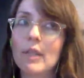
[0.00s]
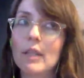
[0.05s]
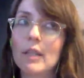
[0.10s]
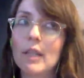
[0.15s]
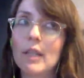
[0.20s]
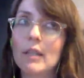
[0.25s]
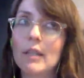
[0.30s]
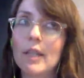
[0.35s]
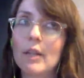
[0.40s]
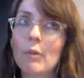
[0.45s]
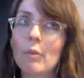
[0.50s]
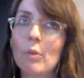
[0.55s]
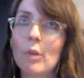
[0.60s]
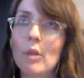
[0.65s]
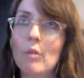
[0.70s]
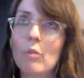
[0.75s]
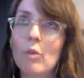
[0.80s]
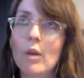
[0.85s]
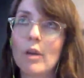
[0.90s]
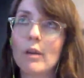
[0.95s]
feeling like
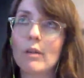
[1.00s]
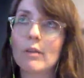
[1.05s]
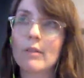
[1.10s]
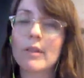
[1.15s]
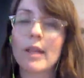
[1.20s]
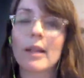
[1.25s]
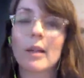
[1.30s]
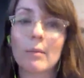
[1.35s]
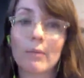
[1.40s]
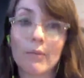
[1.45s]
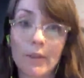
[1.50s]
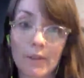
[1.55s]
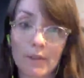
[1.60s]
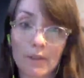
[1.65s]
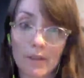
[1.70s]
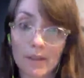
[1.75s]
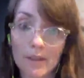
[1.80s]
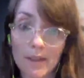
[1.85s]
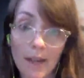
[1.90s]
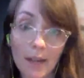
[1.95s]
we were set up
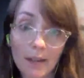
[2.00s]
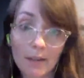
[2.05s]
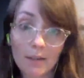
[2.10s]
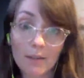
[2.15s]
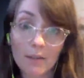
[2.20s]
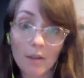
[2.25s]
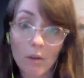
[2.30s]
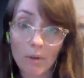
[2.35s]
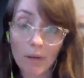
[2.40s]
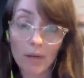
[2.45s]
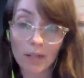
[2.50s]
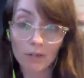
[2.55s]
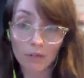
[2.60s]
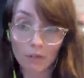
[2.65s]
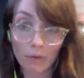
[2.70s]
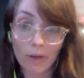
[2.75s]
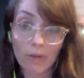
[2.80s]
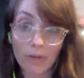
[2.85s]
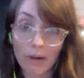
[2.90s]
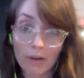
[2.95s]
for success going
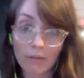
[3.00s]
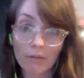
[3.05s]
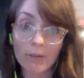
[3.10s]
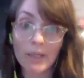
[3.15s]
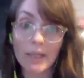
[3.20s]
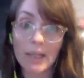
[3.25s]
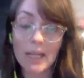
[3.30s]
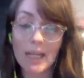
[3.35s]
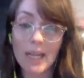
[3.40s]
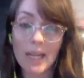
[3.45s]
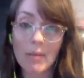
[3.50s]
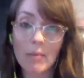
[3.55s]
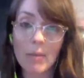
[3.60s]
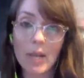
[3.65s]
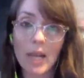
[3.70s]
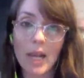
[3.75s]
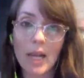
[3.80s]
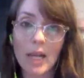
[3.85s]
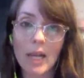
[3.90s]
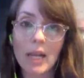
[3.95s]
into our crowdfunding
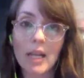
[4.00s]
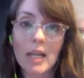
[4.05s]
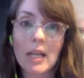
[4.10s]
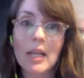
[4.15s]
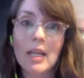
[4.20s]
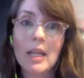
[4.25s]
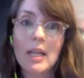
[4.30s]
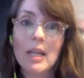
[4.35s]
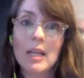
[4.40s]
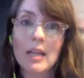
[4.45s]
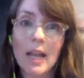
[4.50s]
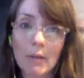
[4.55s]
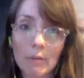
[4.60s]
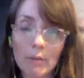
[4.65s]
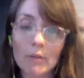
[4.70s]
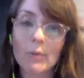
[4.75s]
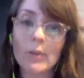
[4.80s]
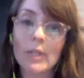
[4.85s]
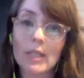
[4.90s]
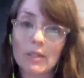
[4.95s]
campaign,
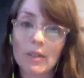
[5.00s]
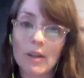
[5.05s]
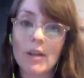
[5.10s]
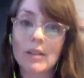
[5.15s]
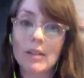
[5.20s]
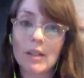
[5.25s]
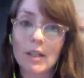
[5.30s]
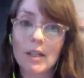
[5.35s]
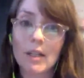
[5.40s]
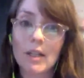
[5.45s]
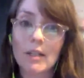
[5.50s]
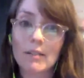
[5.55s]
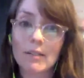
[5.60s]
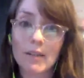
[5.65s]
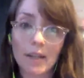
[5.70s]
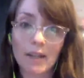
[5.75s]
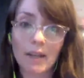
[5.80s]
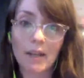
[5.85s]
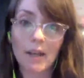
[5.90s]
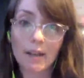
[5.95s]
that was when it dawned on
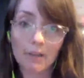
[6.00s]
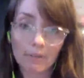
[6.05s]
us, like,